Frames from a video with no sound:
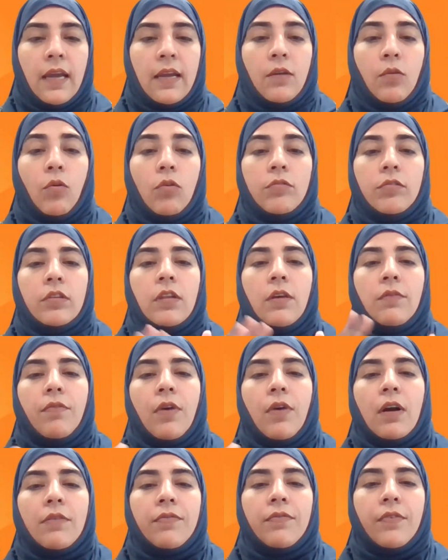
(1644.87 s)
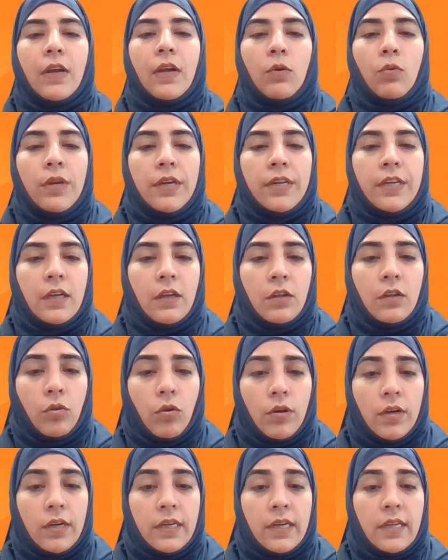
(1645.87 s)
and also the Waqf regulating
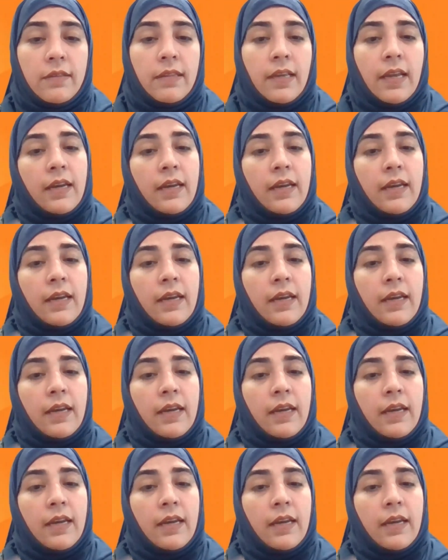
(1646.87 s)
authorities